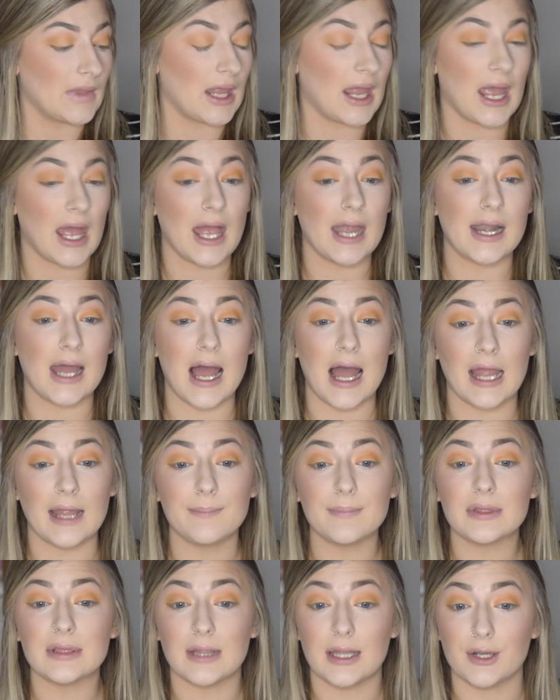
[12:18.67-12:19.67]
And
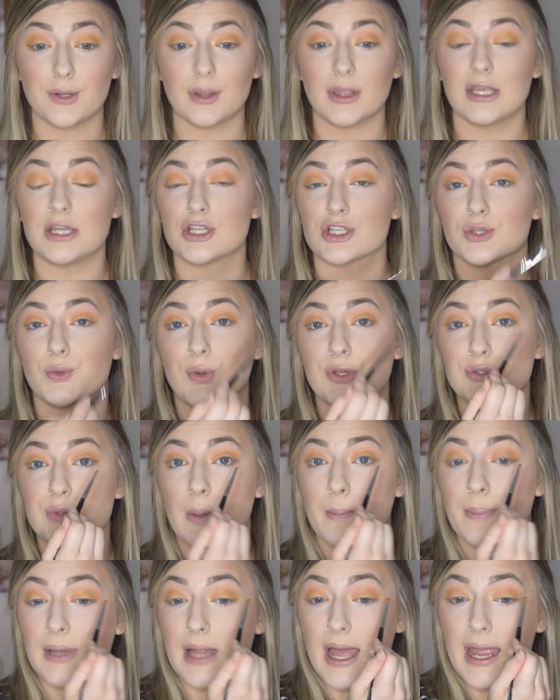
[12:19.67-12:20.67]
I'm literally just going to
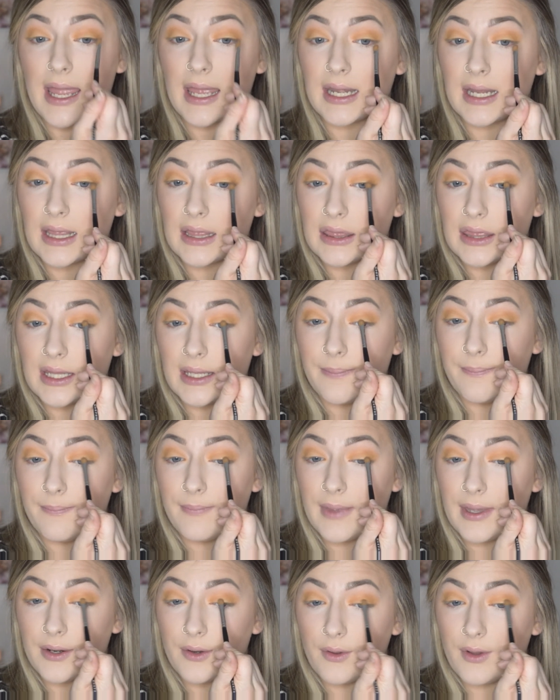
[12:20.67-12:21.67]
apply it in the
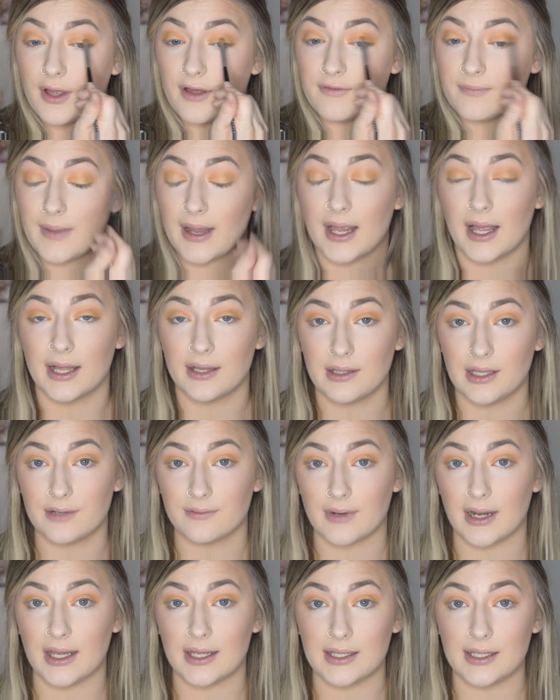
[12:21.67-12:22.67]
middle of my eyelid
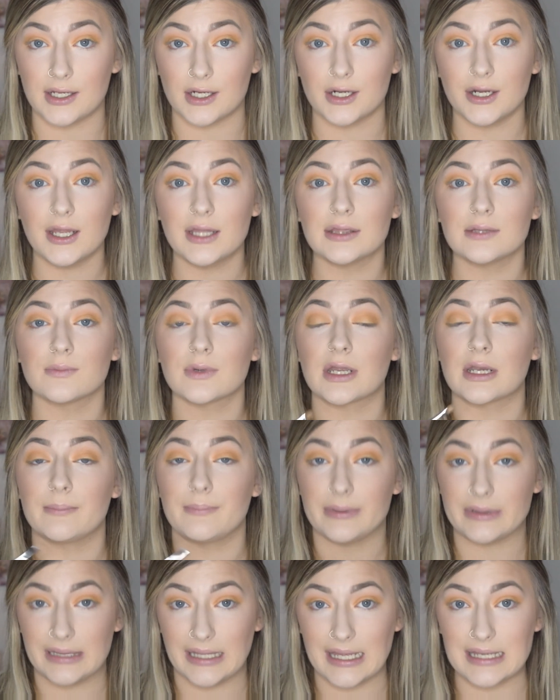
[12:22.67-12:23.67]
right here, and then we're going
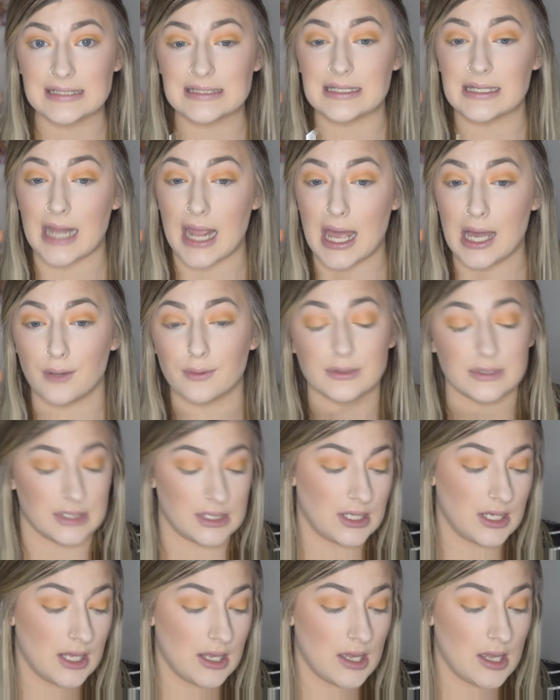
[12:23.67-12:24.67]
to blend it out
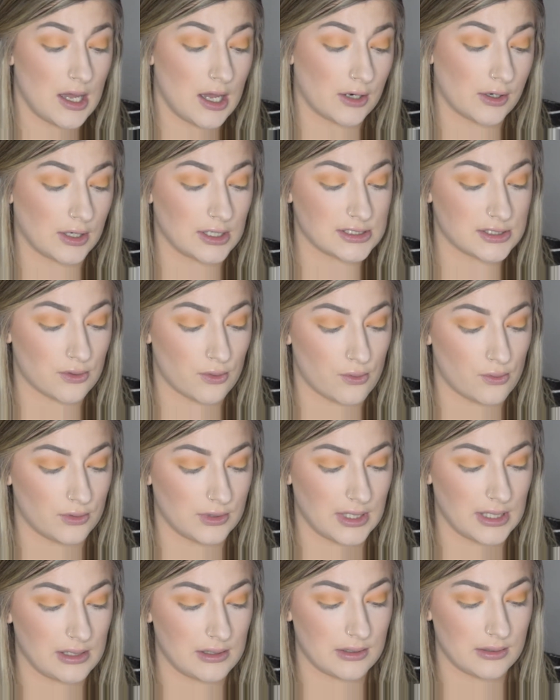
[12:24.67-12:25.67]
across the whole
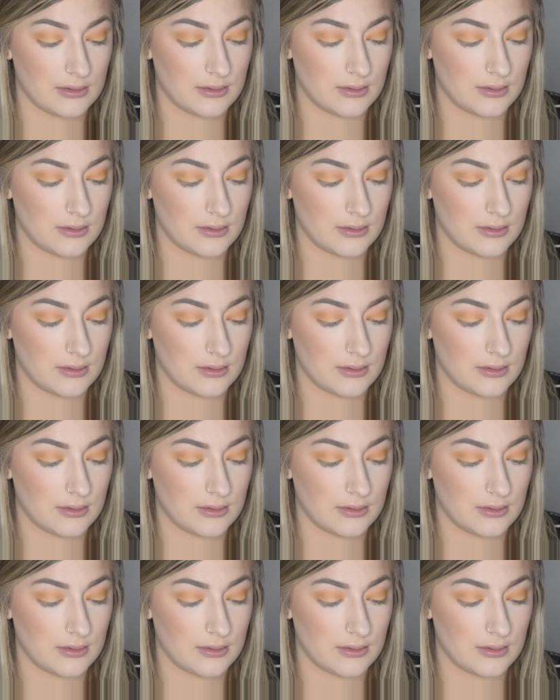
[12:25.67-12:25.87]
lid.